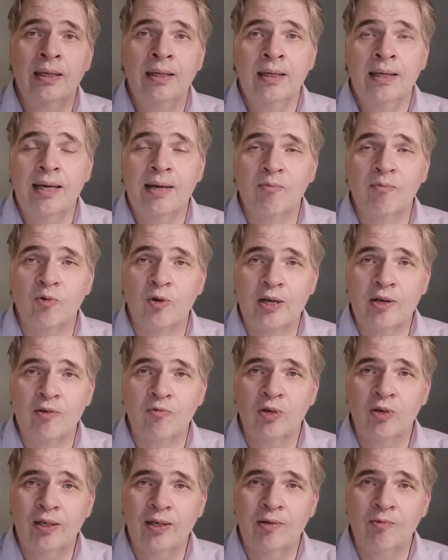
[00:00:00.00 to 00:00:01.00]
and where
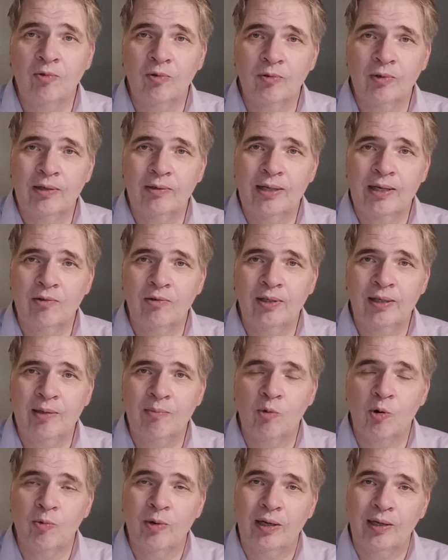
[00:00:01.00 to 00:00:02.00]
they're really
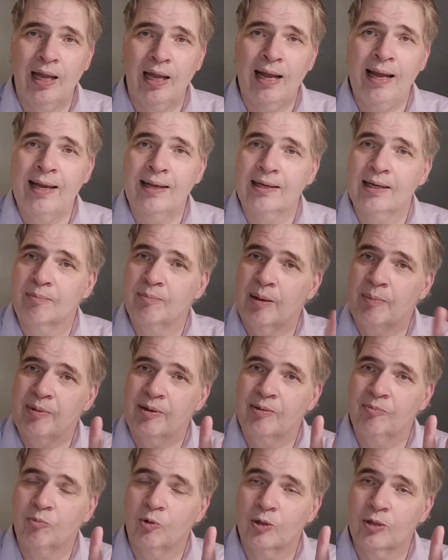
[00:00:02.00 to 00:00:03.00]
more reliant on
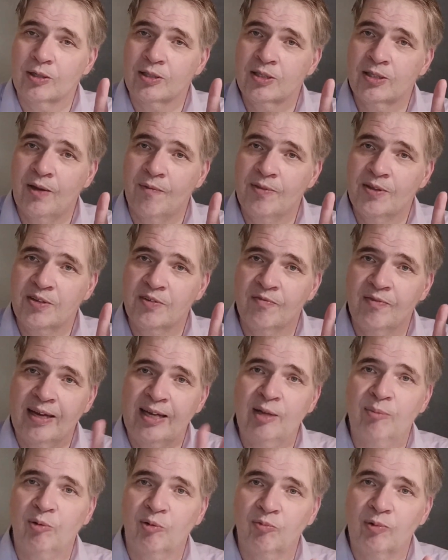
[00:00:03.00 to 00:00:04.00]
maybe more on stuff that's
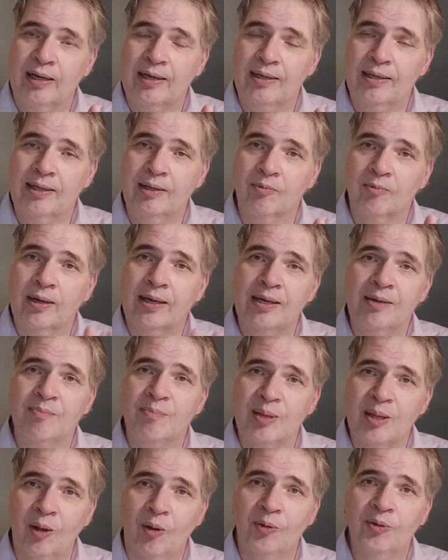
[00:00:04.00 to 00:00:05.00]
available, ready
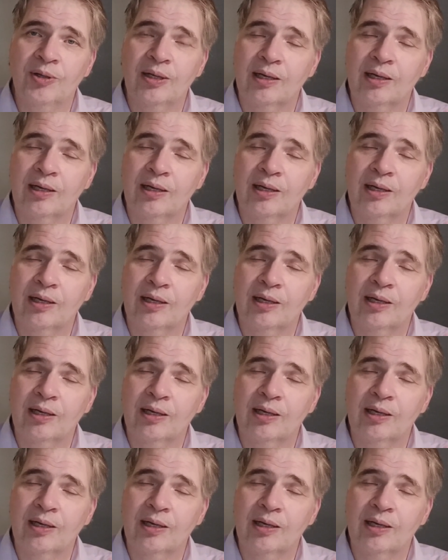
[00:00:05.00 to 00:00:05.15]
built,